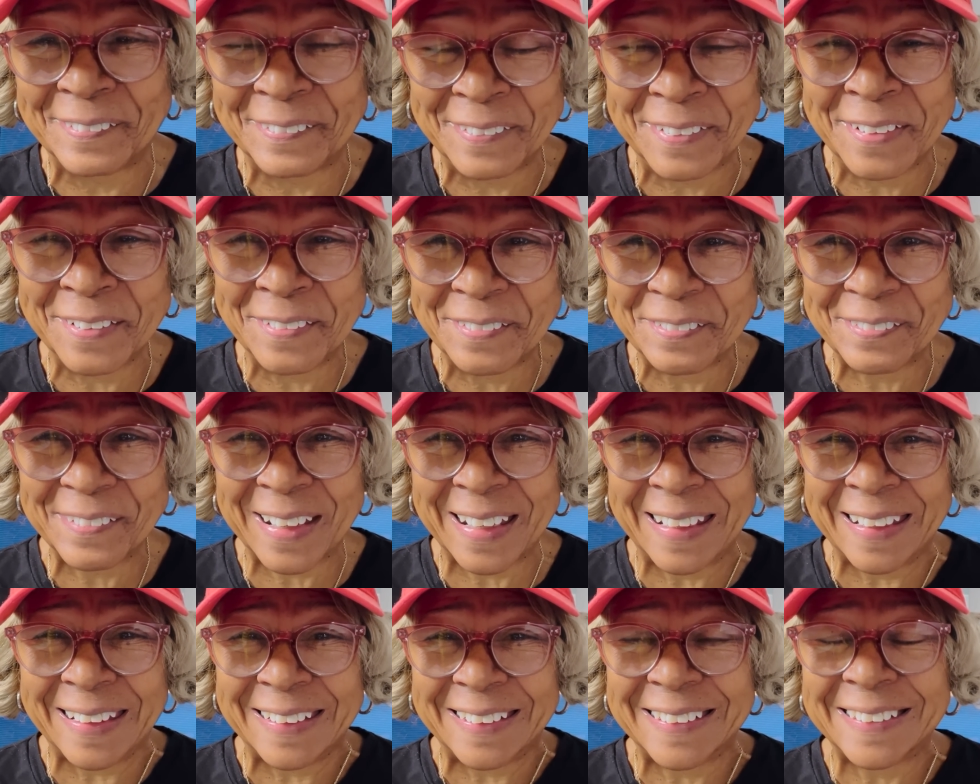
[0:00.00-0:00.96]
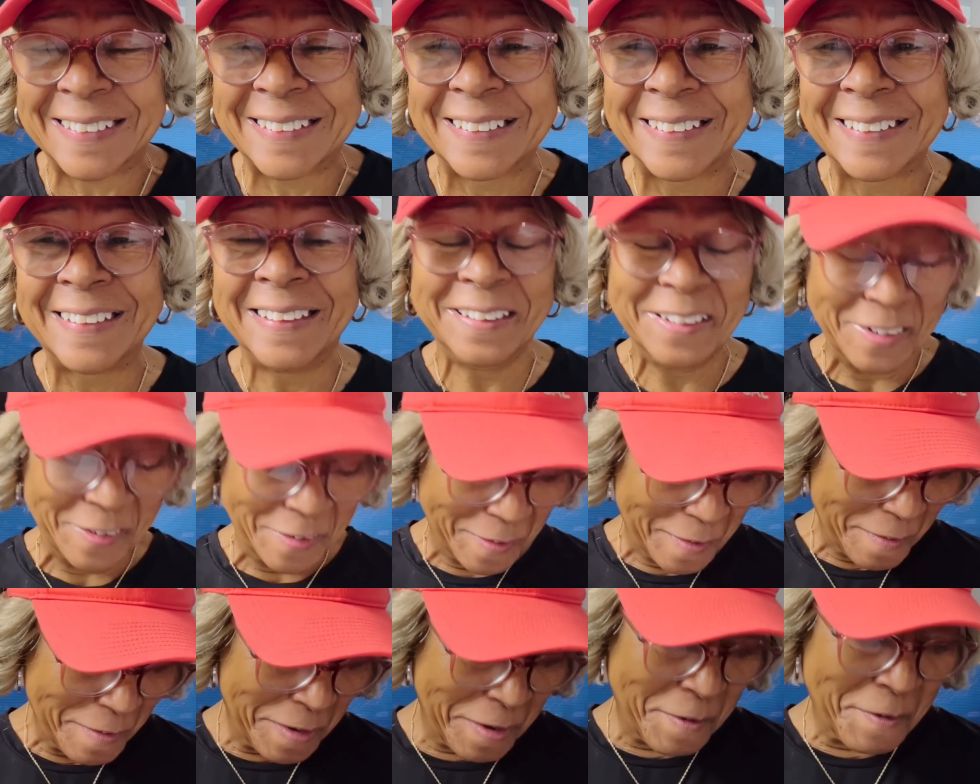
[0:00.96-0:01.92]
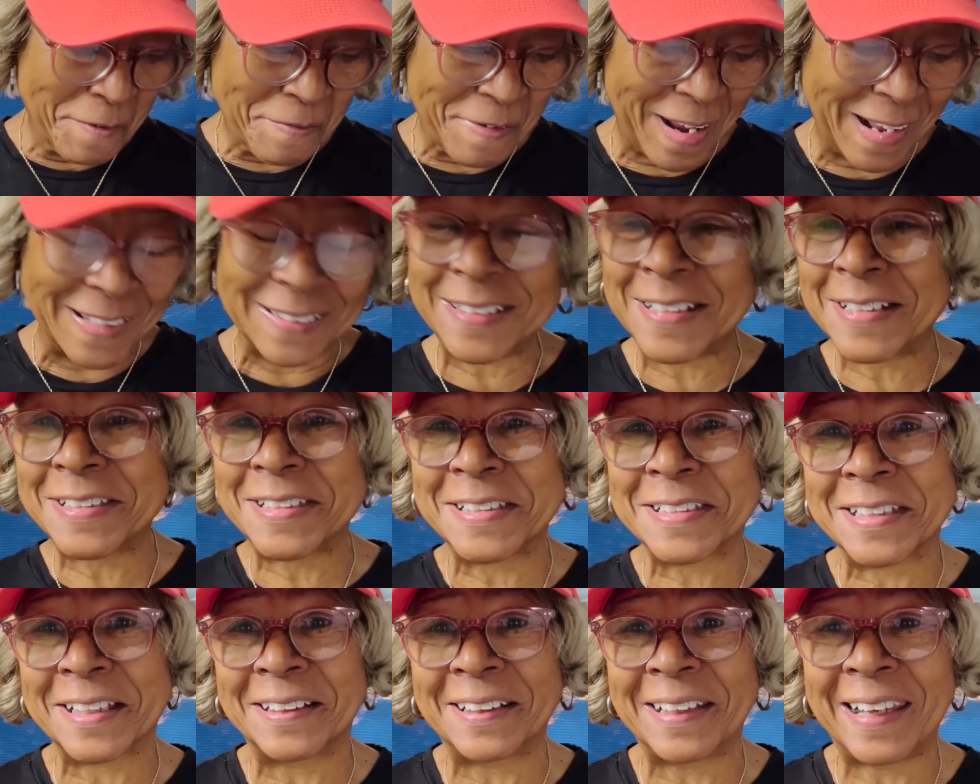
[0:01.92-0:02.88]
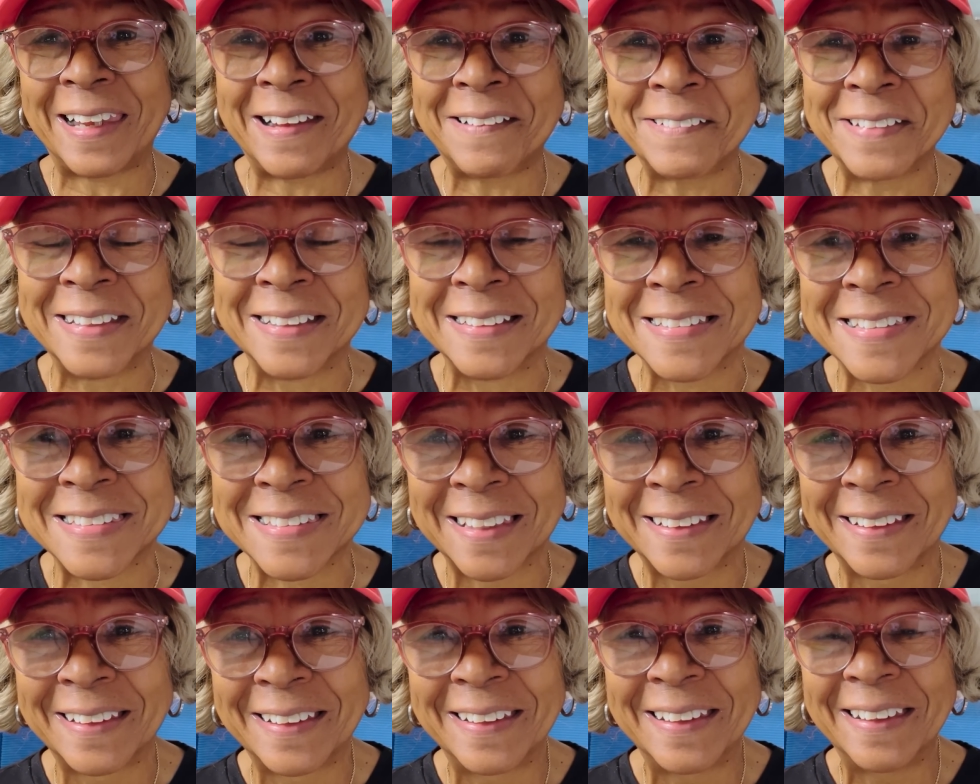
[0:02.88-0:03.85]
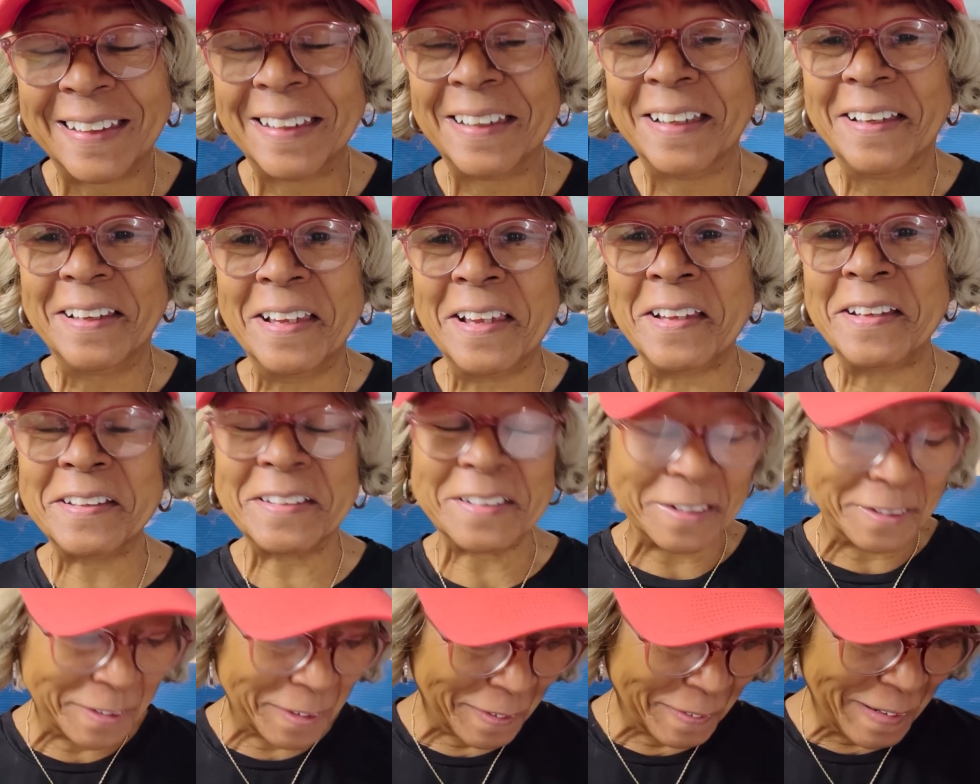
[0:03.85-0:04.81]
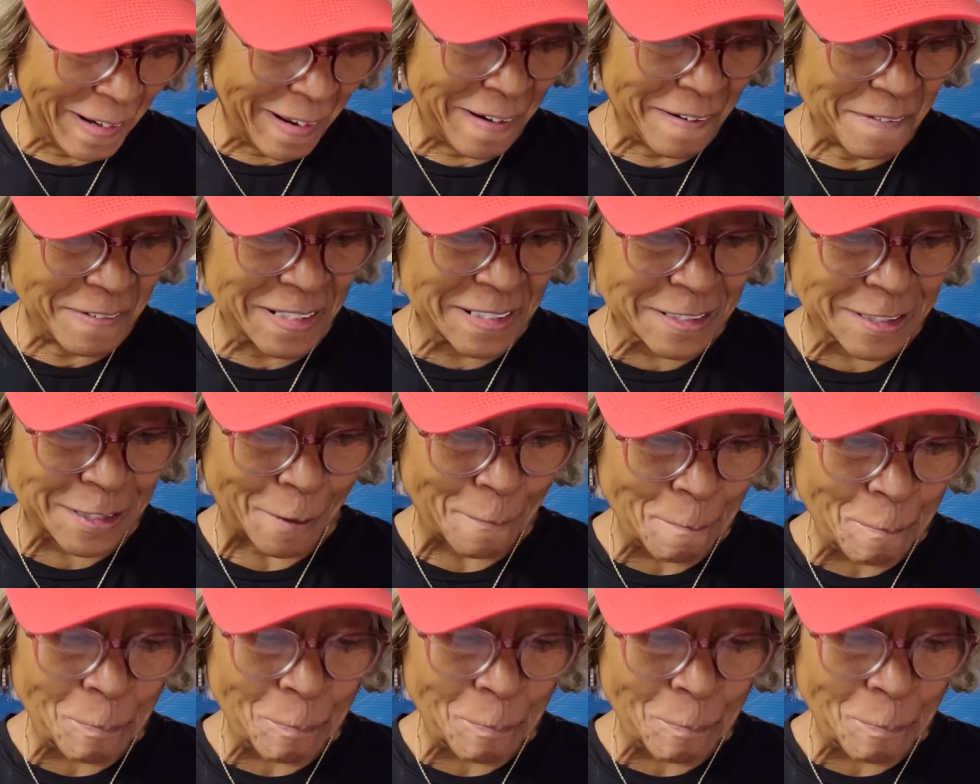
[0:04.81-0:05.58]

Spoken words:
You right. You right. This is hilarious. This is hilarious.